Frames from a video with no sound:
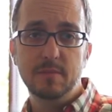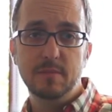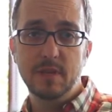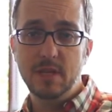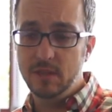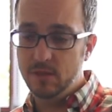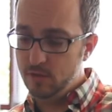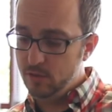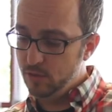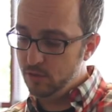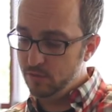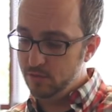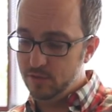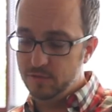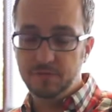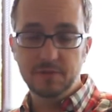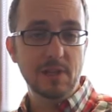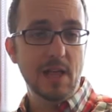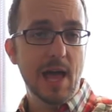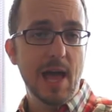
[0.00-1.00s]
either use
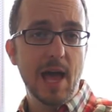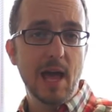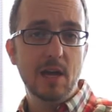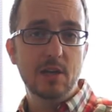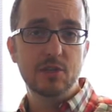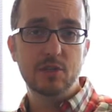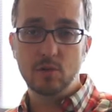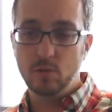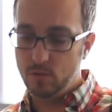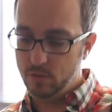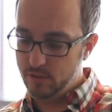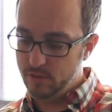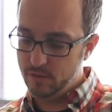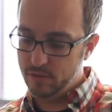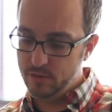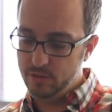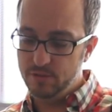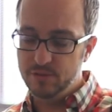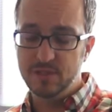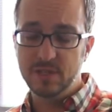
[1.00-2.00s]
Flash or they're
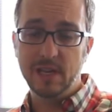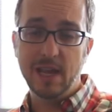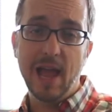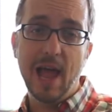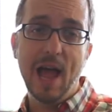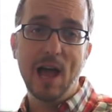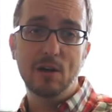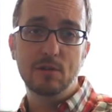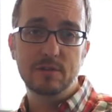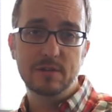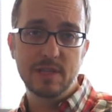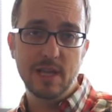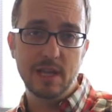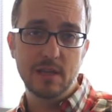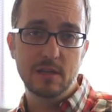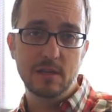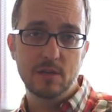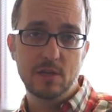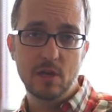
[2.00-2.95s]
using outdated